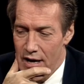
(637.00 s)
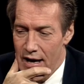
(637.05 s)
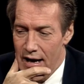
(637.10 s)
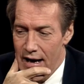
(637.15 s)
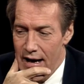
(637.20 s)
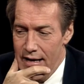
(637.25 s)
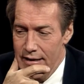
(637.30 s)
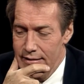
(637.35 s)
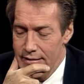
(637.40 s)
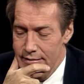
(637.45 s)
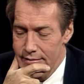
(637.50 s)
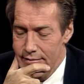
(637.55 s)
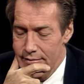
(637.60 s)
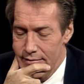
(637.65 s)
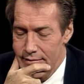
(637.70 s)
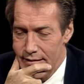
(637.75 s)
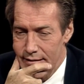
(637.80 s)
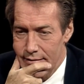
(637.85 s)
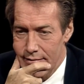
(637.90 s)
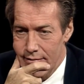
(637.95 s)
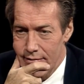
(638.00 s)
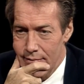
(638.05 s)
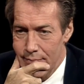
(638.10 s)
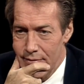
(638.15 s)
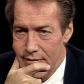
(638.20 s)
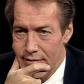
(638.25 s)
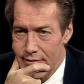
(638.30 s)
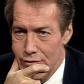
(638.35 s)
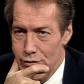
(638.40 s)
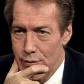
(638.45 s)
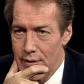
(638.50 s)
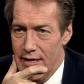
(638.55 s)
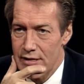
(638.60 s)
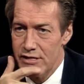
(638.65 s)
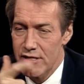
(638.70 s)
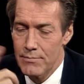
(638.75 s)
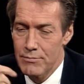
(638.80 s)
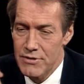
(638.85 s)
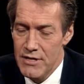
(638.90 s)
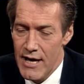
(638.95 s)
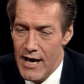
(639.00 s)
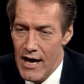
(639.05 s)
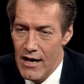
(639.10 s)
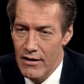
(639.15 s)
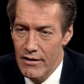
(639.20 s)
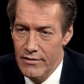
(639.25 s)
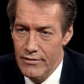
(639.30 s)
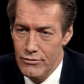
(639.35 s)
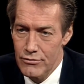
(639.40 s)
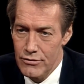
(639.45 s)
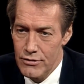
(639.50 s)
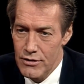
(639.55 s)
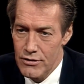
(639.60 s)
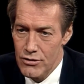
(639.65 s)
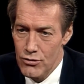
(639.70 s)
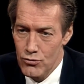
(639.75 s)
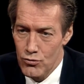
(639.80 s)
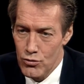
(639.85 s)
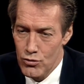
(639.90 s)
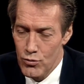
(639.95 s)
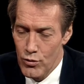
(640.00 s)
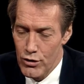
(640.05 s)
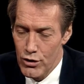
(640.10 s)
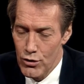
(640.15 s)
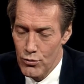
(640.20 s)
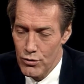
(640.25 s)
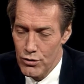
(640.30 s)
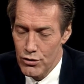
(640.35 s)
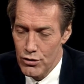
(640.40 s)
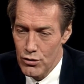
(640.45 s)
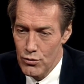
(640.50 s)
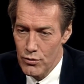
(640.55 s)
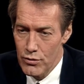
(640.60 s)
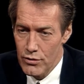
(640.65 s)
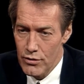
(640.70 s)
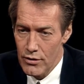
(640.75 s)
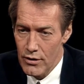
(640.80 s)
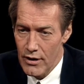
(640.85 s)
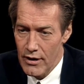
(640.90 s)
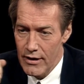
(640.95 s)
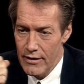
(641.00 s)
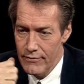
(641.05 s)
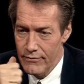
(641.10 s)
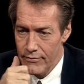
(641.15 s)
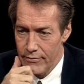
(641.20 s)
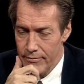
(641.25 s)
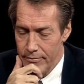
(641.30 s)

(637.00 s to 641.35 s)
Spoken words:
nine that you had some talent, that this was what you would do with your life?